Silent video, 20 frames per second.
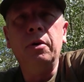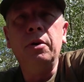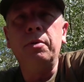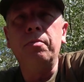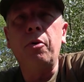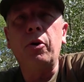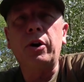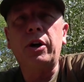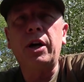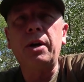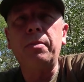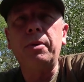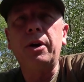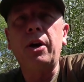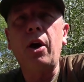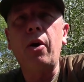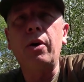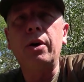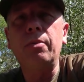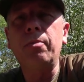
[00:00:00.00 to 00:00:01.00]
might keep me
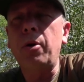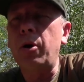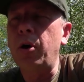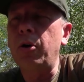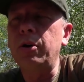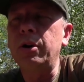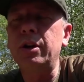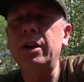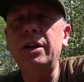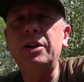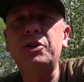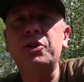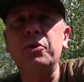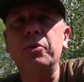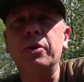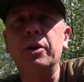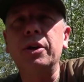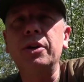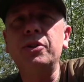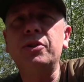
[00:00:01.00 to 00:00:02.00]
going, might only need
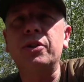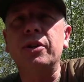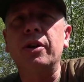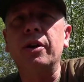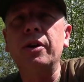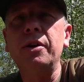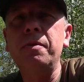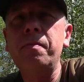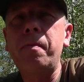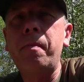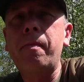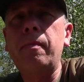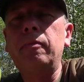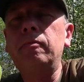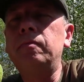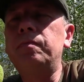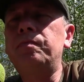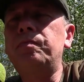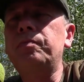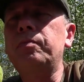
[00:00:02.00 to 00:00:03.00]
2 of these today.
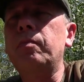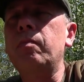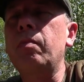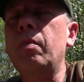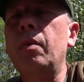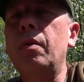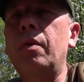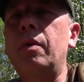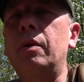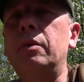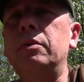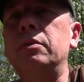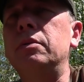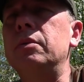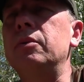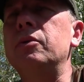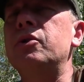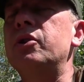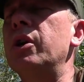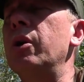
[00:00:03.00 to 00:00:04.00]

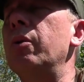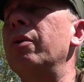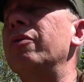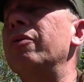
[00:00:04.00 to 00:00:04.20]
See how